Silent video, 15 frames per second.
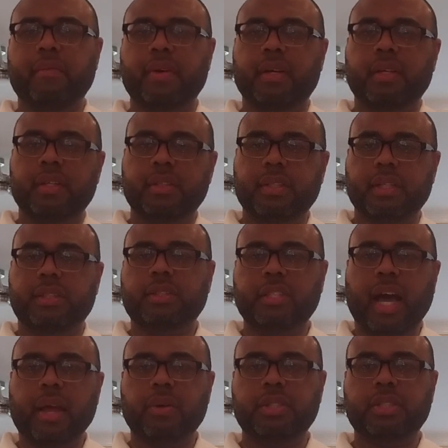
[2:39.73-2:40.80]
have this
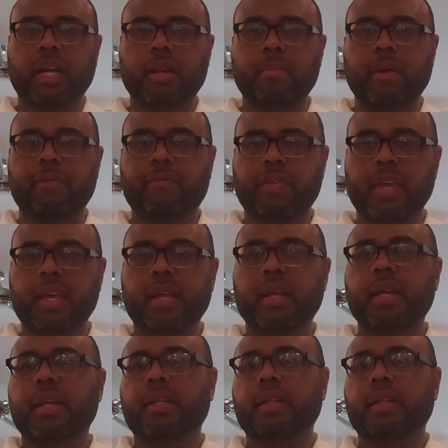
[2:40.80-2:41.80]
title settlement fee